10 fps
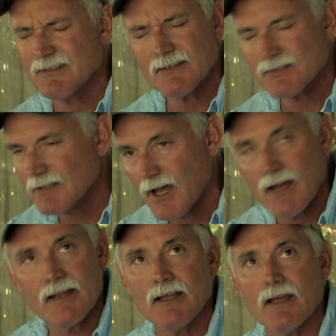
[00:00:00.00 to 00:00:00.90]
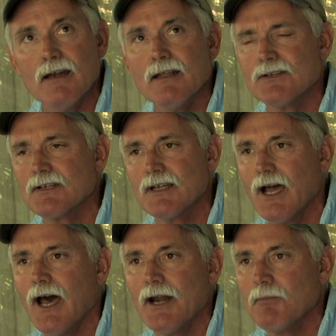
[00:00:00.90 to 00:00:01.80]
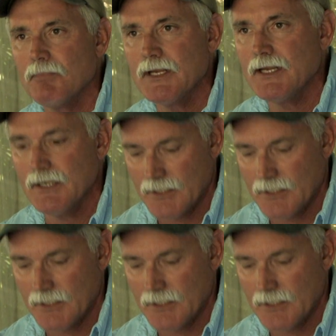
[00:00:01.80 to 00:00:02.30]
It's not it. It's got to be